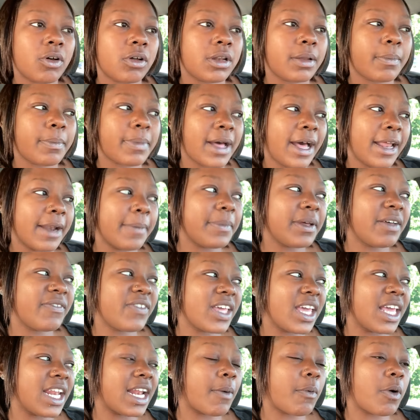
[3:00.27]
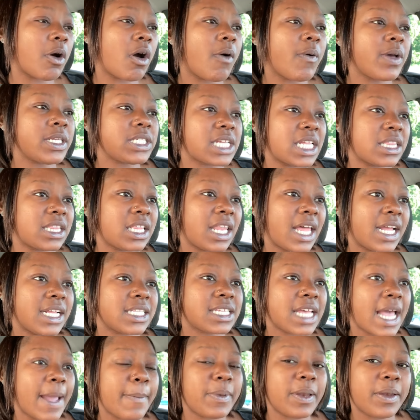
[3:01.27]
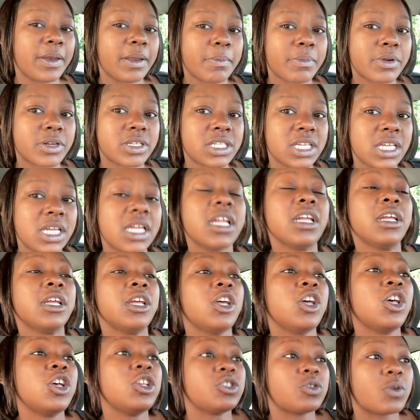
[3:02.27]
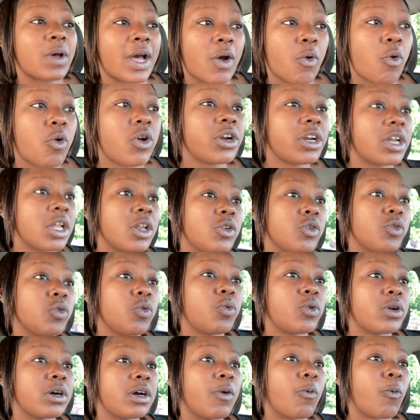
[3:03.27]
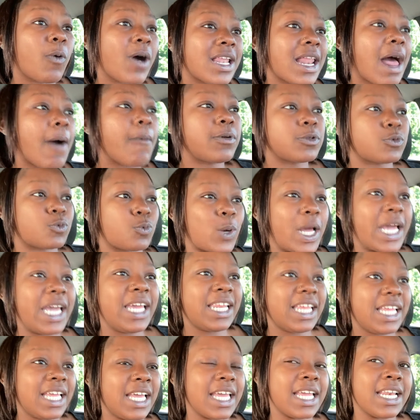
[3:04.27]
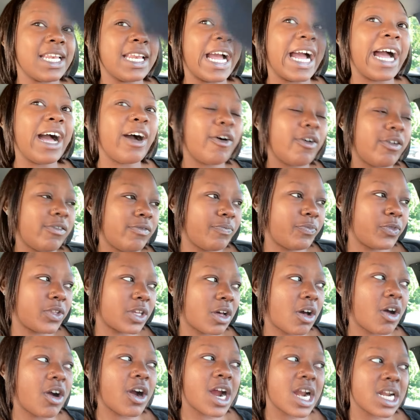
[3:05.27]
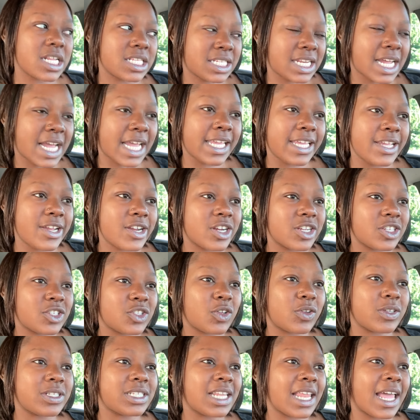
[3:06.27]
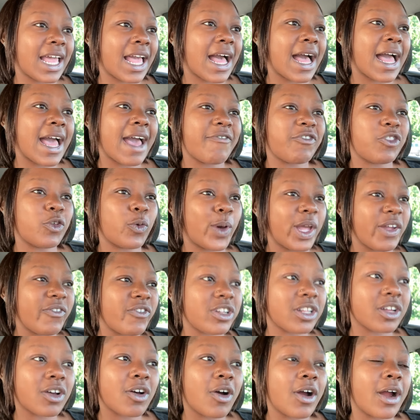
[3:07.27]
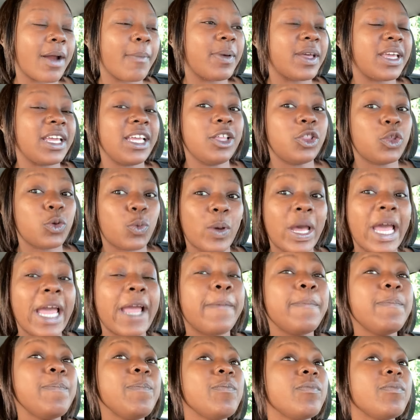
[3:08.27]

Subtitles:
on the bottom of it, and I would always have to like type the numbers in. So I ordered a new one while I was waiting, and now the card is not here. So it's like I have to wait for the card. But either way,